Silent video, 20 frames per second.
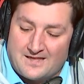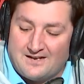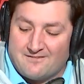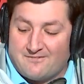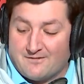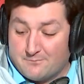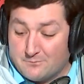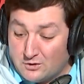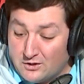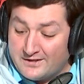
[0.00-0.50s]
And
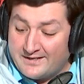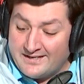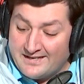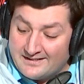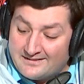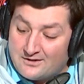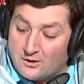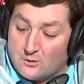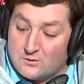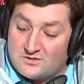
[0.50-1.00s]
if I'm looking
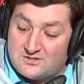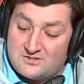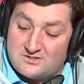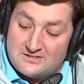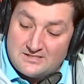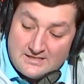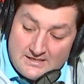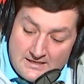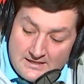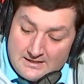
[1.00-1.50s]
at those
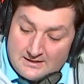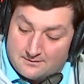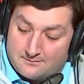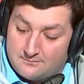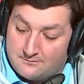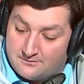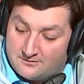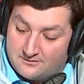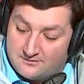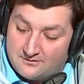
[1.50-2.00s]

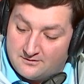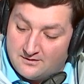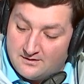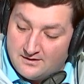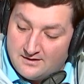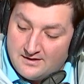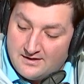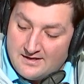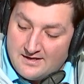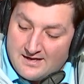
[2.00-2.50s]
teams,
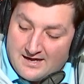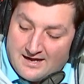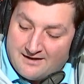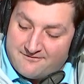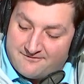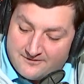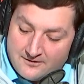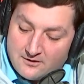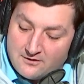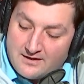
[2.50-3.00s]

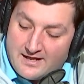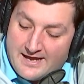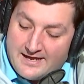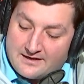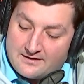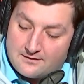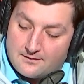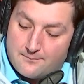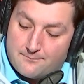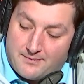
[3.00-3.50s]
I feel
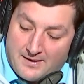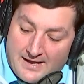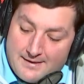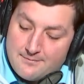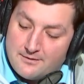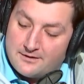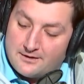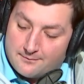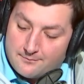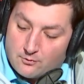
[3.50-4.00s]
like
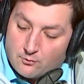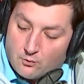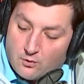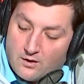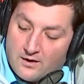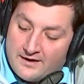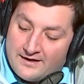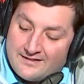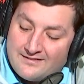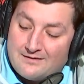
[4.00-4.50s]
Bama number
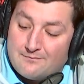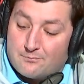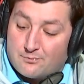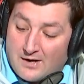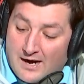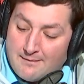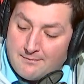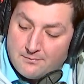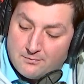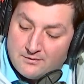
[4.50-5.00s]
one, and then
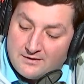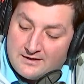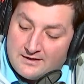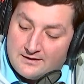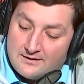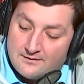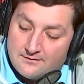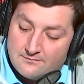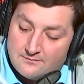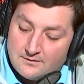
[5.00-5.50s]

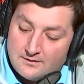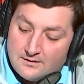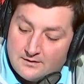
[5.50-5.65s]
probably